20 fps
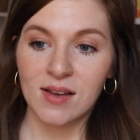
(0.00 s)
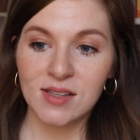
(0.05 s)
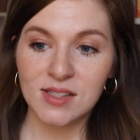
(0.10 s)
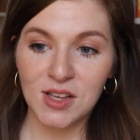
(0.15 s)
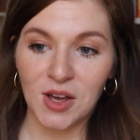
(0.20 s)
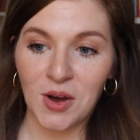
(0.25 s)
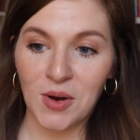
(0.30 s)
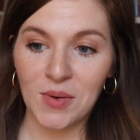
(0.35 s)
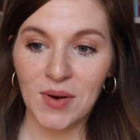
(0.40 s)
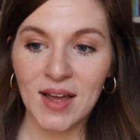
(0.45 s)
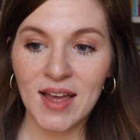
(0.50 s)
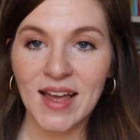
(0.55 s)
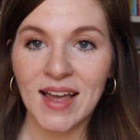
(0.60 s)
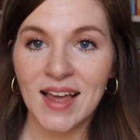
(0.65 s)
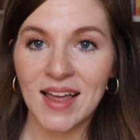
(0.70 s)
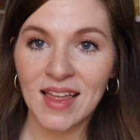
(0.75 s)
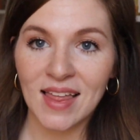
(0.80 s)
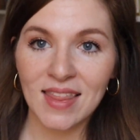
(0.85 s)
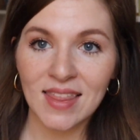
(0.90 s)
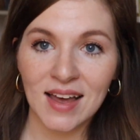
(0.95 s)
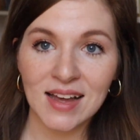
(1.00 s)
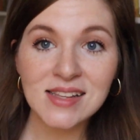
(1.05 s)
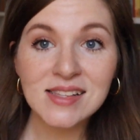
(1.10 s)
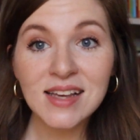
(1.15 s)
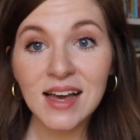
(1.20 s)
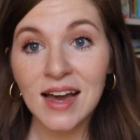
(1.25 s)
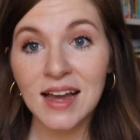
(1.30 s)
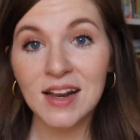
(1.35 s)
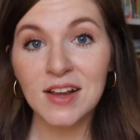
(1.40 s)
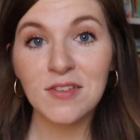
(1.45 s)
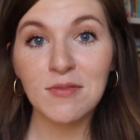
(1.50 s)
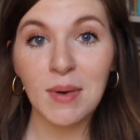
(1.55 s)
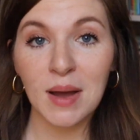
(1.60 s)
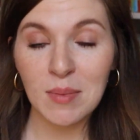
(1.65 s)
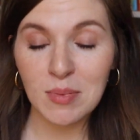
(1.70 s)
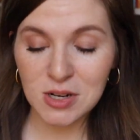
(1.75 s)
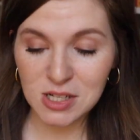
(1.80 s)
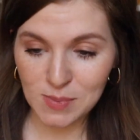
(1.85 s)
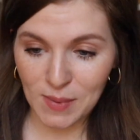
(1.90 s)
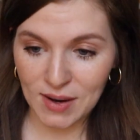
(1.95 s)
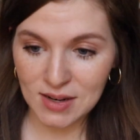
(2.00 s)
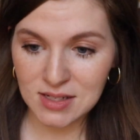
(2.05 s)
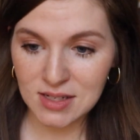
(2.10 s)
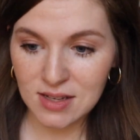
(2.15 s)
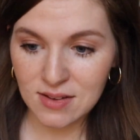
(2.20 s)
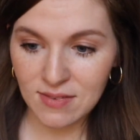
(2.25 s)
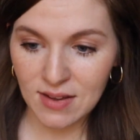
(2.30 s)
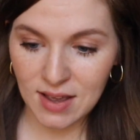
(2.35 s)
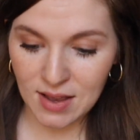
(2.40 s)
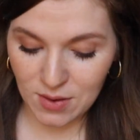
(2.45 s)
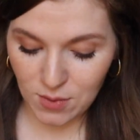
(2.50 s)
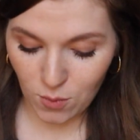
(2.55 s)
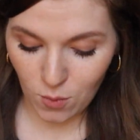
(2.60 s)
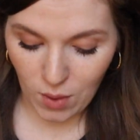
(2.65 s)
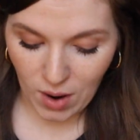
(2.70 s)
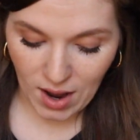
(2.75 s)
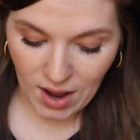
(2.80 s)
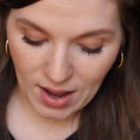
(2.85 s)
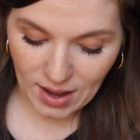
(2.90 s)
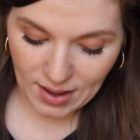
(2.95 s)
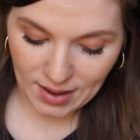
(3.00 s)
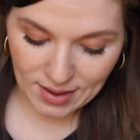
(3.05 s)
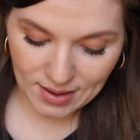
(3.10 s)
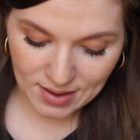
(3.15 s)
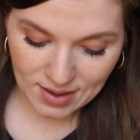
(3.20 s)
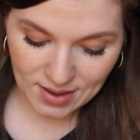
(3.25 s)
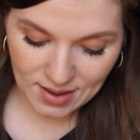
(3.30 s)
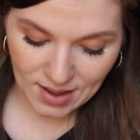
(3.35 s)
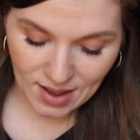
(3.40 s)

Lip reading: So that's kind of my perspective and why